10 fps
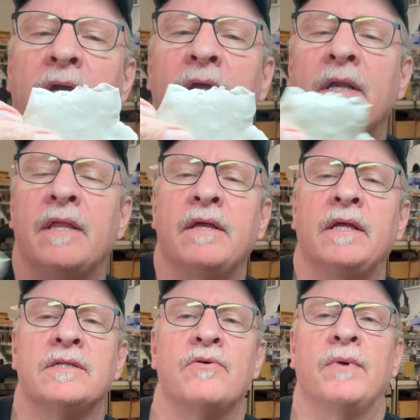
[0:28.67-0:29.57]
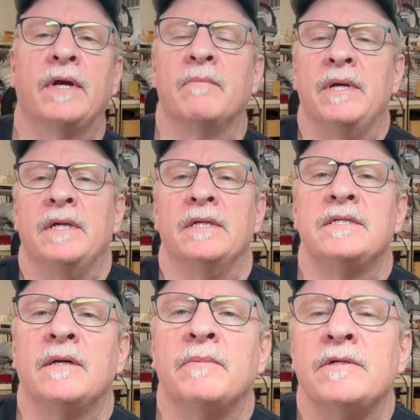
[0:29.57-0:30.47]
and I think the recommended
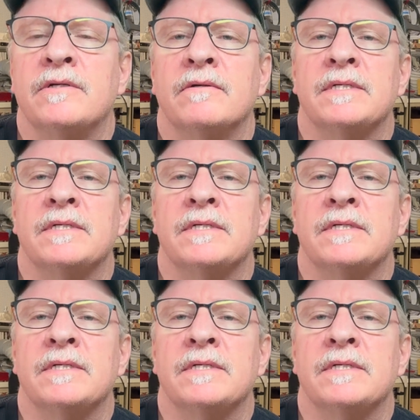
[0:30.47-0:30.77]
temperature